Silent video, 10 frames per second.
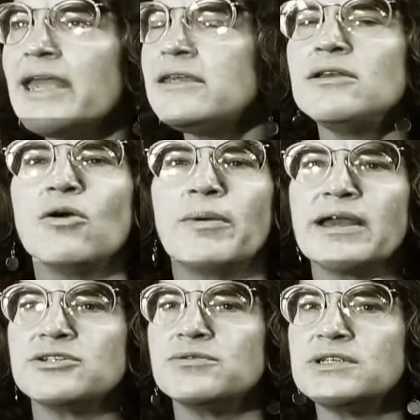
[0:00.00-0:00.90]
I can go
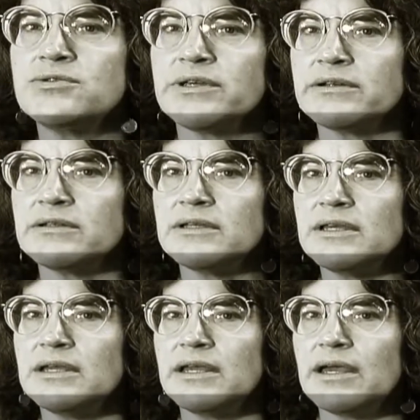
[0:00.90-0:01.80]
back to Israel
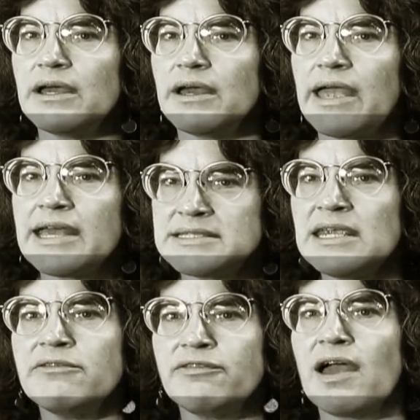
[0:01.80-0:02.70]

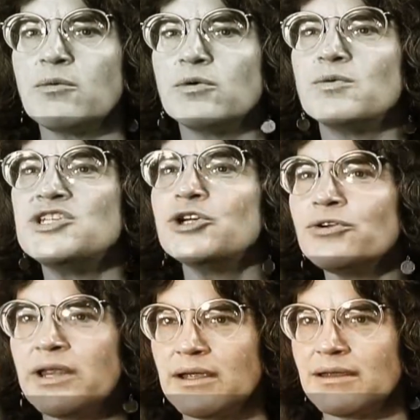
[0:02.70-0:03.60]
as if I were
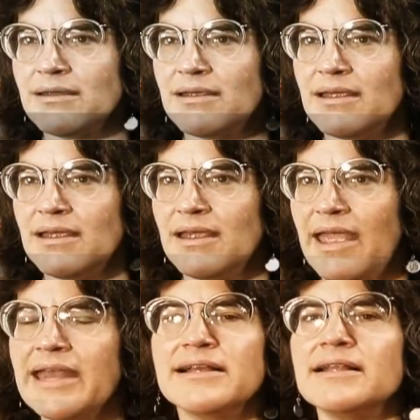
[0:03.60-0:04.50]
returning
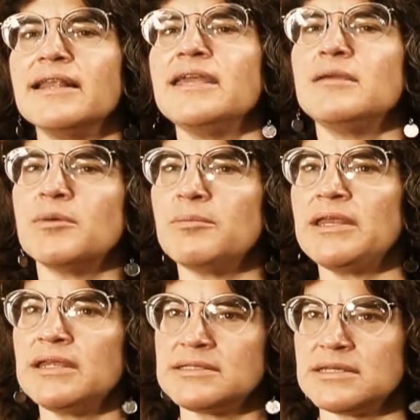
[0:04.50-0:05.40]
and claim
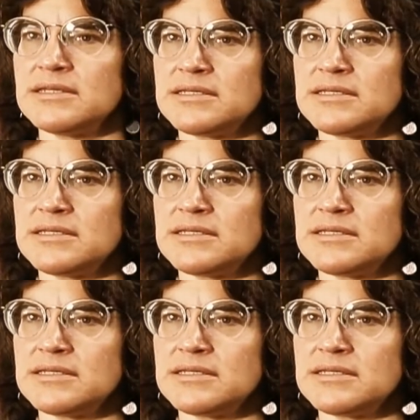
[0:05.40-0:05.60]
immediate